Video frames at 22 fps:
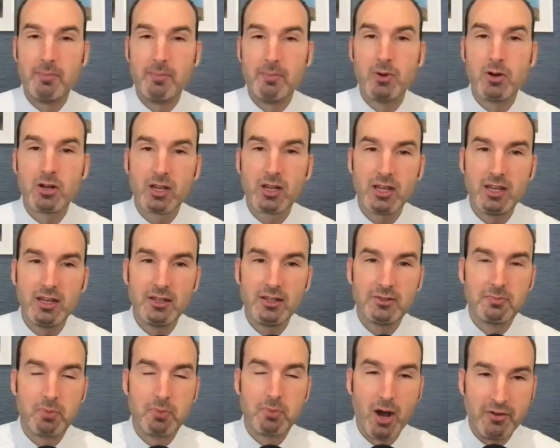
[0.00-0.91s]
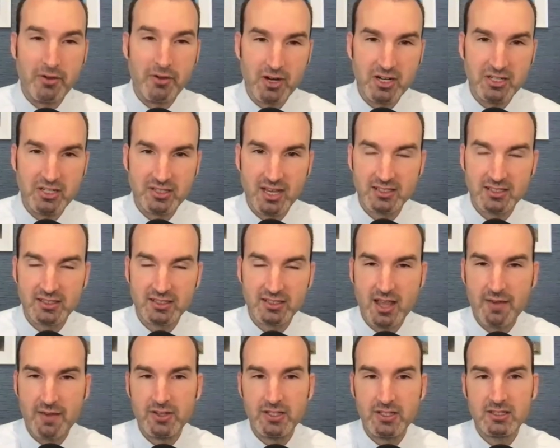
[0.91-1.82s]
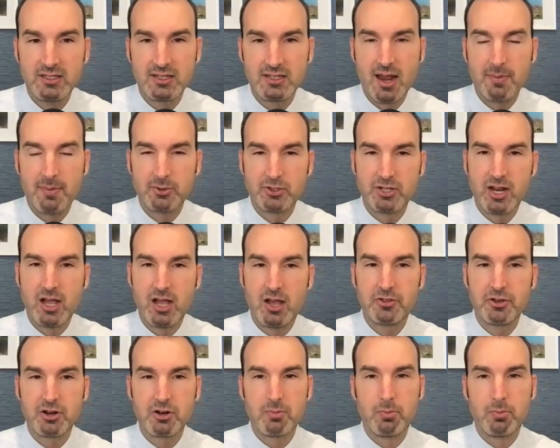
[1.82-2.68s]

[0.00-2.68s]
book is Brain Reset Seven Steps to Healthier